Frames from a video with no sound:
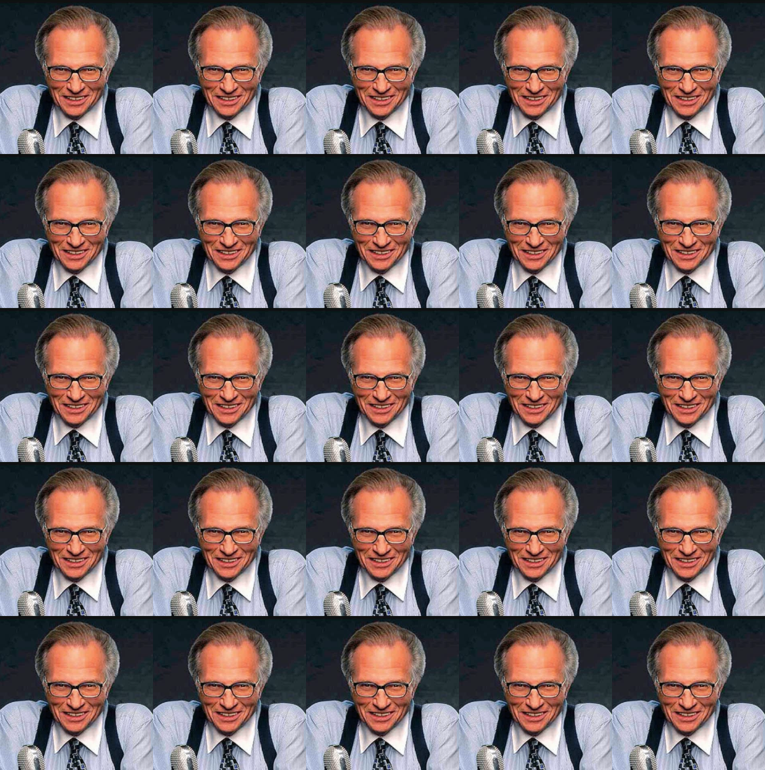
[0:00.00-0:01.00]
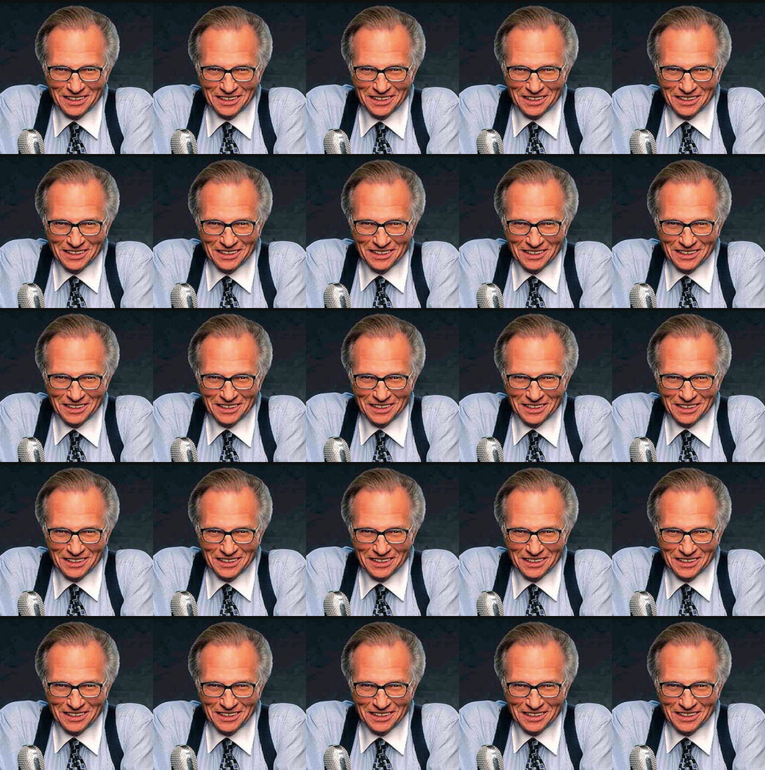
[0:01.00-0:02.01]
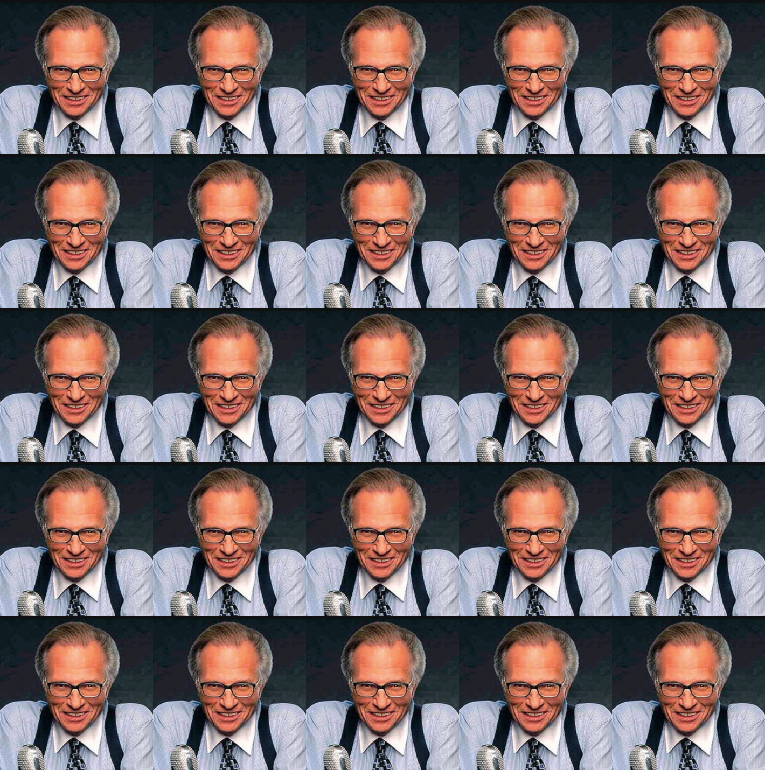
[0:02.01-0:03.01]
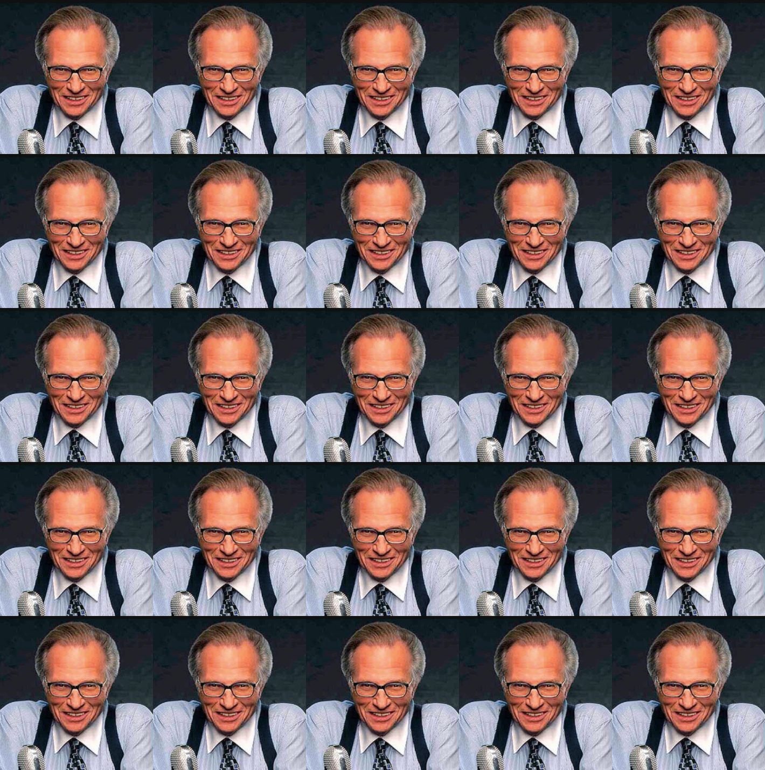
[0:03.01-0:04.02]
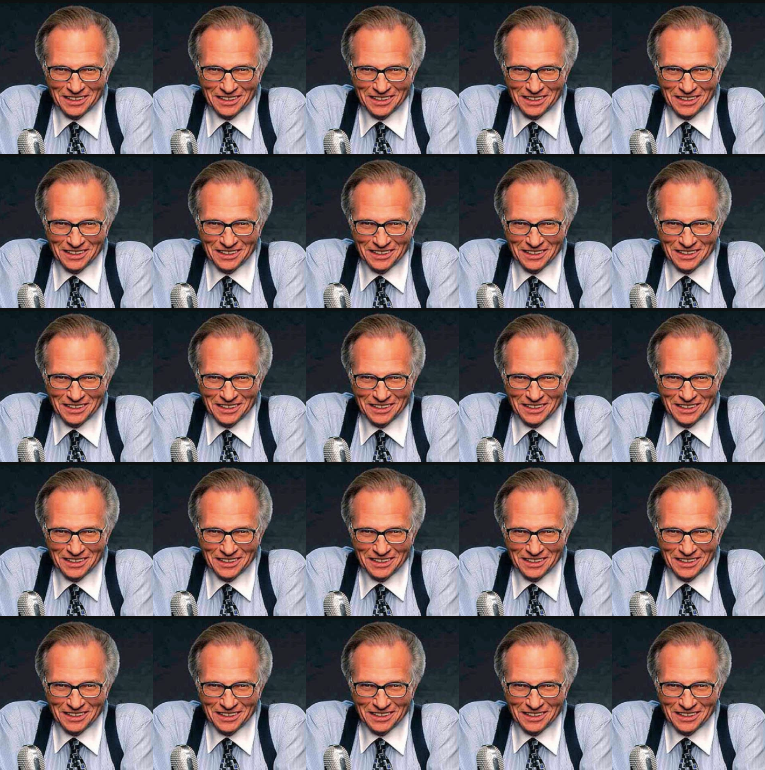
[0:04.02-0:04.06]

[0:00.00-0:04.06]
The face doesn't move, so there is nothing to read.